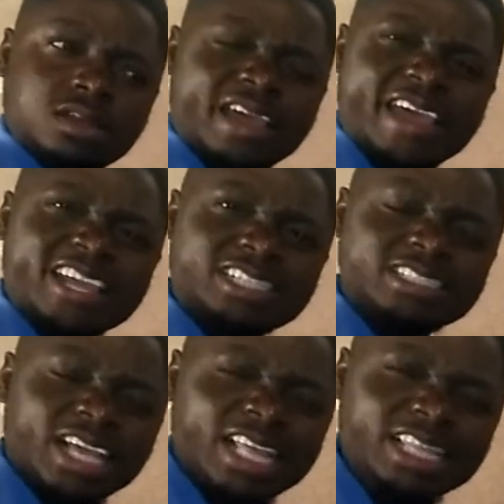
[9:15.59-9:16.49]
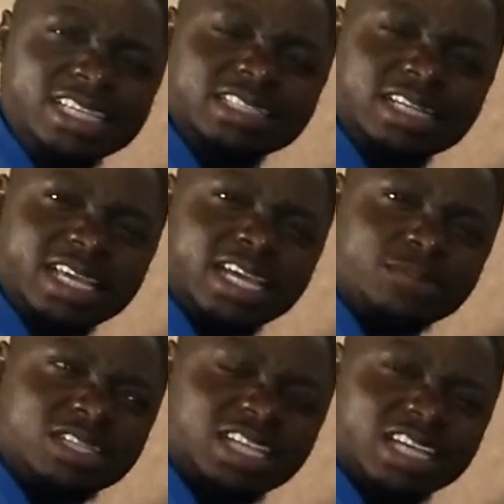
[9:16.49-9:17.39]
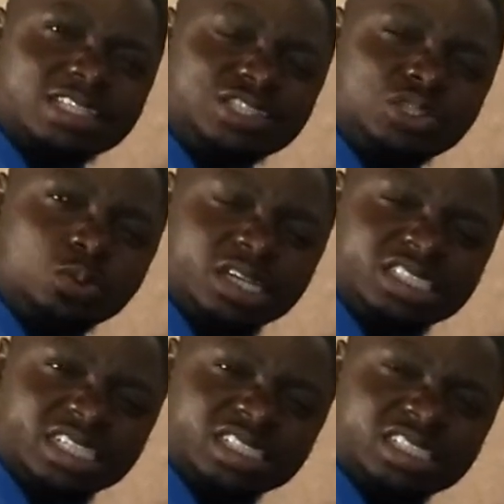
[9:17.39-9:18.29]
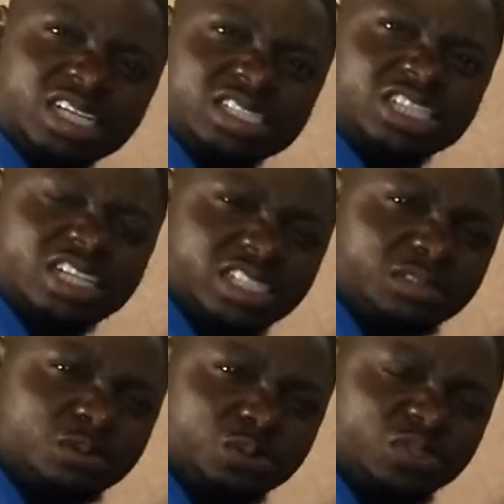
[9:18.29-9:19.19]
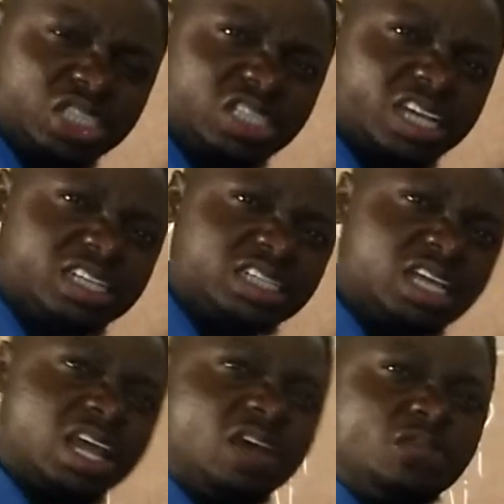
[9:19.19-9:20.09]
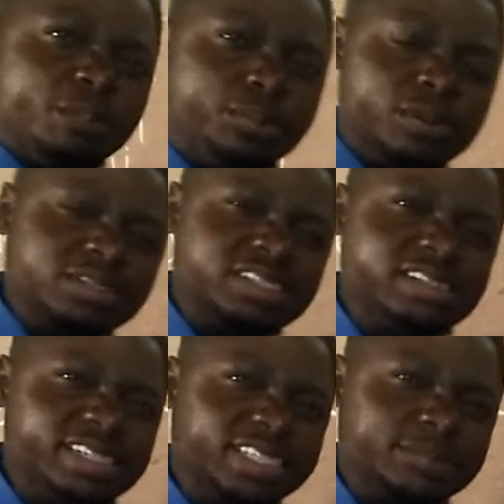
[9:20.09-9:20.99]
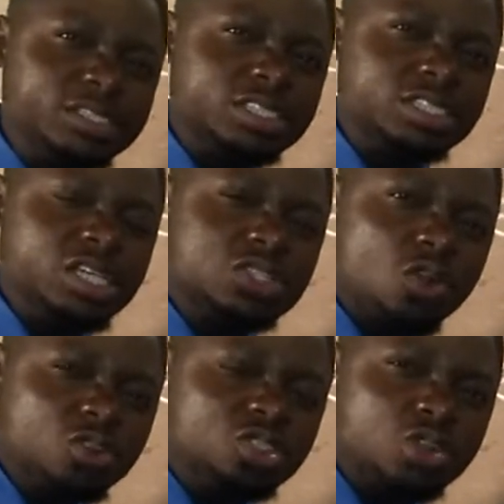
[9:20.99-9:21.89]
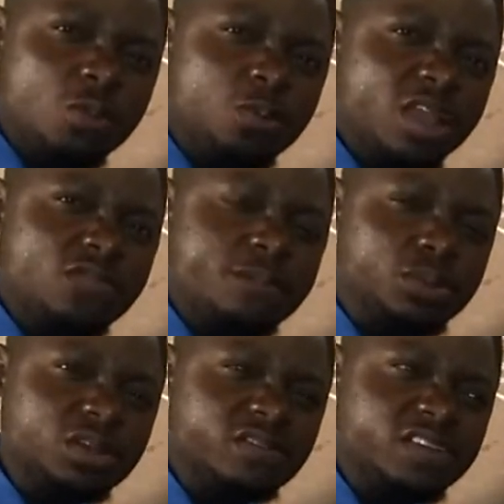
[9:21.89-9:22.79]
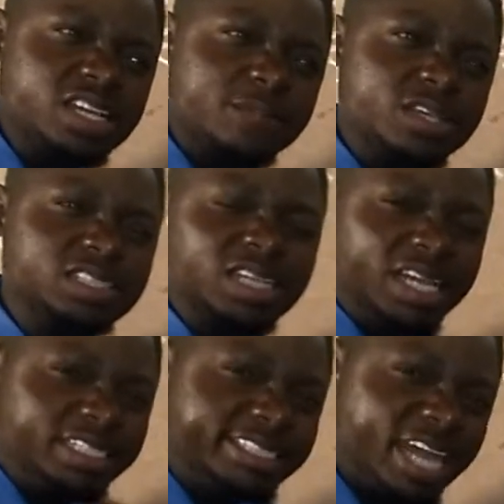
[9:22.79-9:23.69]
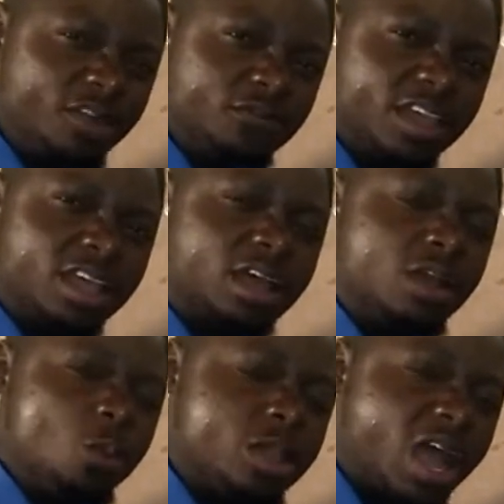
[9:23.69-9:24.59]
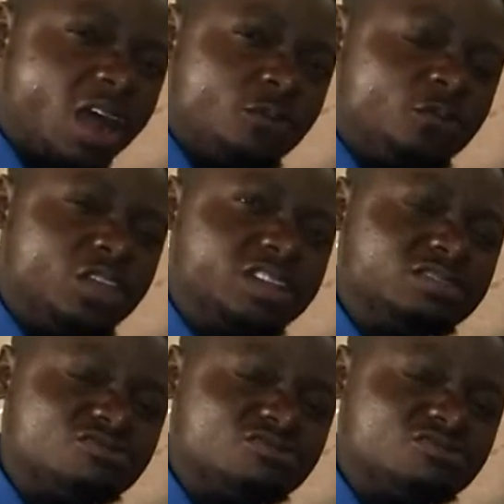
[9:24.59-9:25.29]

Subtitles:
And these ligaments are situated just inferiorly the broad ligament. So on top we have the broad ligament. Down there we have the